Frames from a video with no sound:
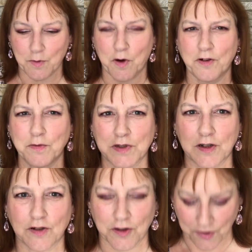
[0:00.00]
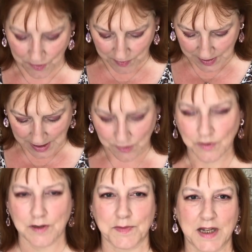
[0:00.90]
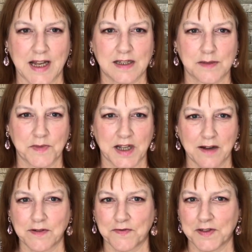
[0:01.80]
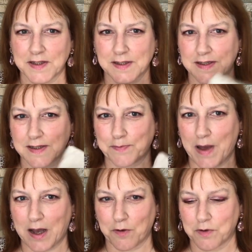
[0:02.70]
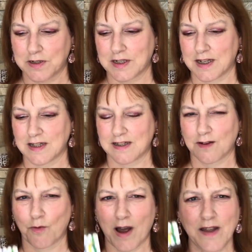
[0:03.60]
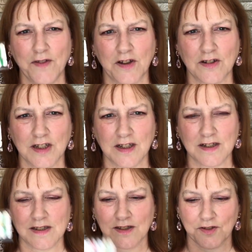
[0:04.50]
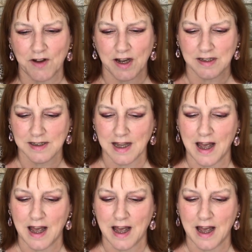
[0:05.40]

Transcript: Warren was looking through this. I told him to get something out of this bag one day, and he said, "Why have you got needles and threads?"